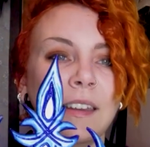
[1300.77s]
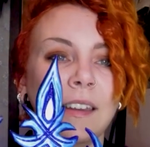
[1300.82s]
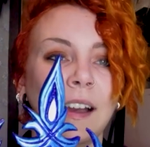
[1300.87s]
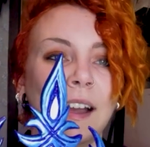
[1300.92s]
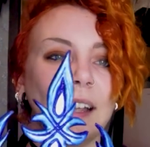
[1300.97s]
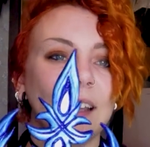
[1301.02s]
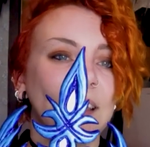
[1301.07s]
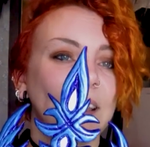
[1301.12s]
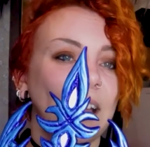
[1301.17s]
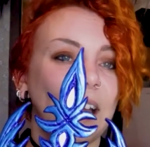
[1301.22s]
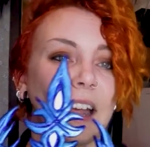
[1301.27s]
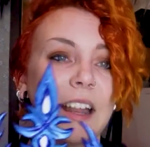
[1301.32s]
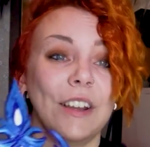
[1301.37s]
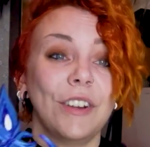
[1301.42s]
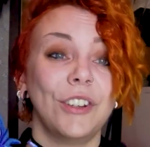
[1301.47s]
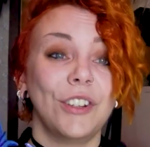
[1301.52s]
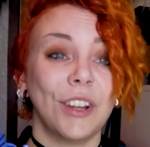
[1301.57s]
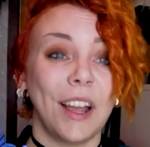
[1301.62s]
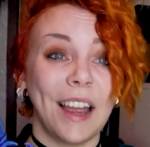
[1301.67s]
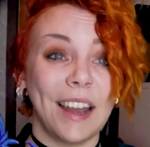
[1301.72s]
nice
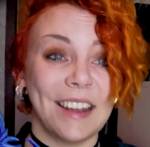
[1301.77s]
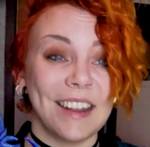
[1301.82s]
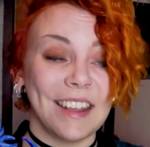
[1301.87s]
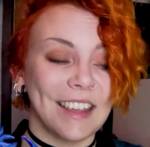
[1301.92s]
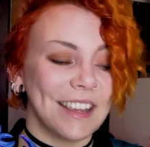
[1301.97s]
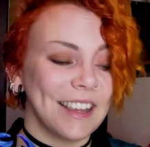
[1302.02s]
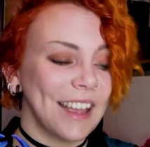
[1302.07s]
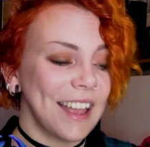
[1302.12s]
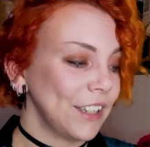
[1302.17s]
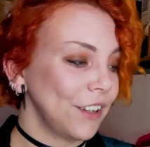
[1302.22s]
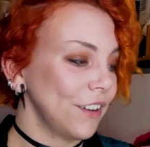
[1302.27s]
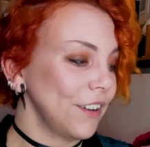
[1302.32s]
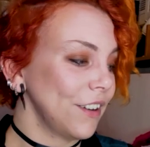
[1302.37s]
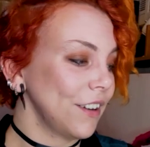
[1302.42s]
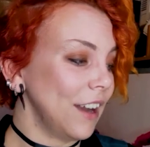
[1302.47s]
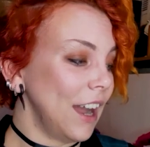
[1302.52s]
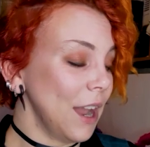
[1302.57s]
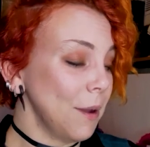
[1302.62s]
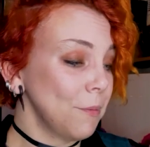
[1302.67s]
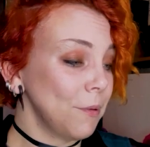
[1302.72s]
and shiny,
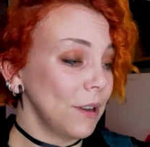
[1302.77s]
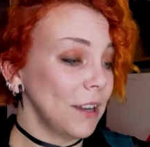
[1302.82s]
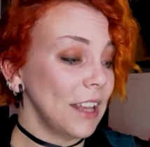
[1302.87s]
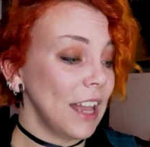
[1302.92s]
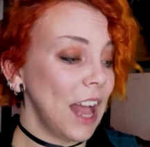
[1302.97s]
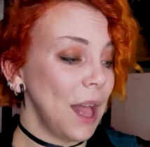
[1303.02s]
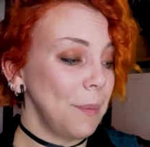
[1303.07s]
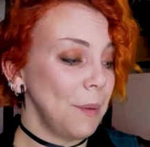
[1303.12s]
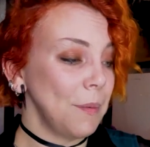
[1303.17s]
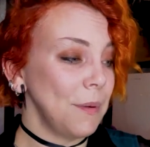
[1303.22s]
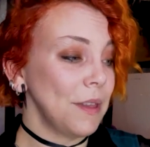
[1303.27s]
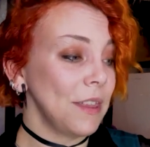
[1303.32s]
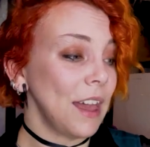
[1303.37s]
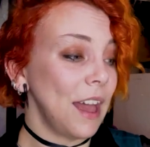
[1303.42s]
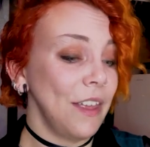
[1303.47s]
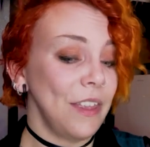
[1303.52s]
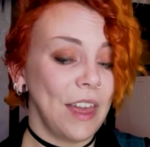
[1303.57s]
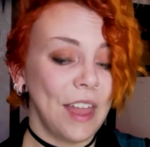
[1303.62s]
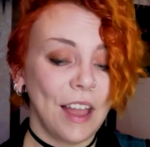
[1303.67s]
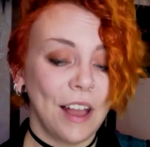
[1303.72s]
so I'm pretty happy with
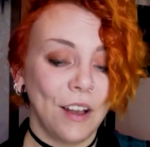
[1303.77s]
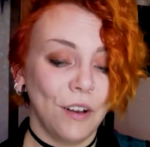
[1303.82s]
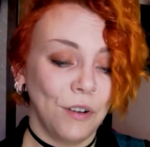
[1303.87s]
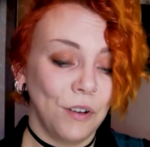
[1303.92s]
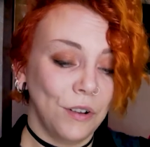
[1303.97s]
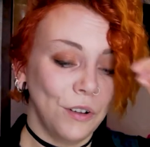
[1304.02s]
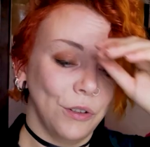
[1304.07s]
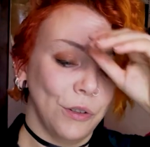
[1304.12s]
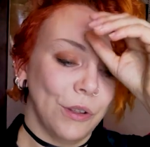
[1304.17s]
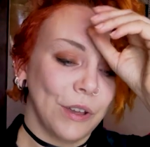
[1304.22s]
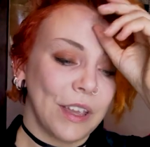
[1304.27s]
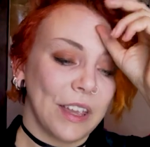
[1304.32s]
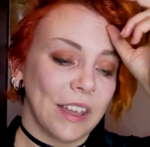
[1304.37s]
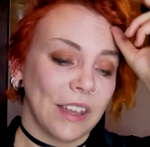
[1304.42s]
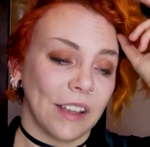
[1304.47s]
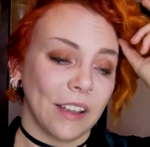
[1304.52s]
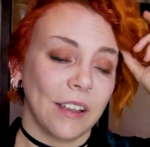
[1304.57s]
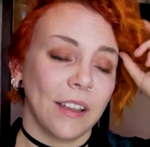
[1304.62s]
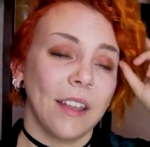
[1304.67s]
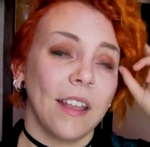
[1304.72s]
how they are all
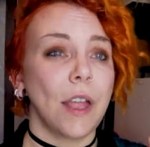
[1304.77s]
looking.